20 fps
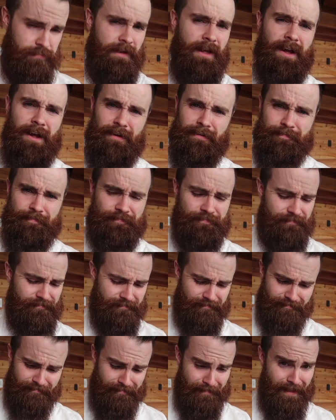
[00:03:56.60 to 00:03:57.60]
God,
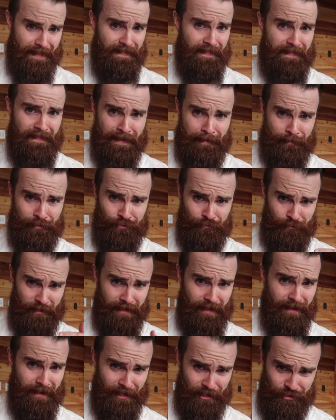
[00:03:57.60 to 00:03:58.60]
I think
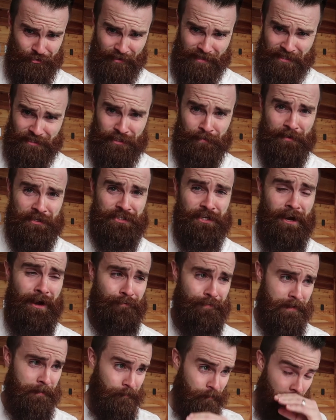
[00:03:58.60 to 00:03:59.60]
I'm drinking too much
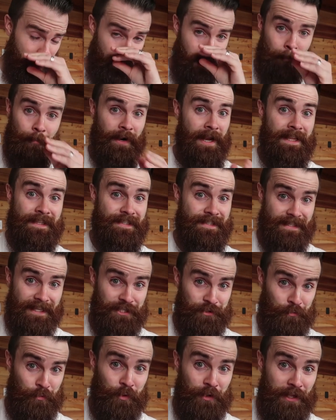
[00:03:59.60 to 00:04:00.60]
coffee. But
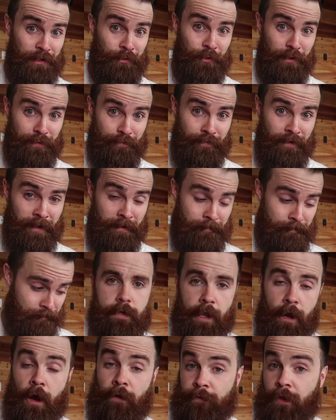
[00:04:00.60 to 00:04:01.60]
it's really, really fun.
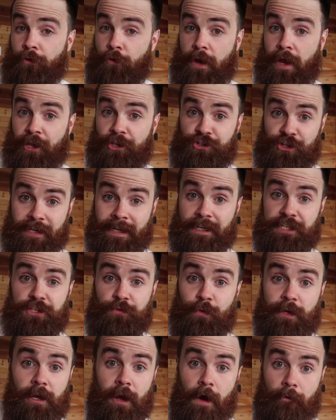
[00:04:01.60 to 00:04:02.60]
Now, on the other hand,
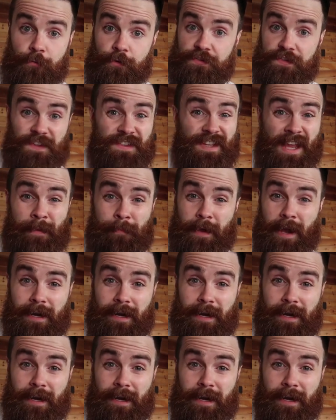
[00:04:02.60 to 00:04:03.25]
GNS3 offers the same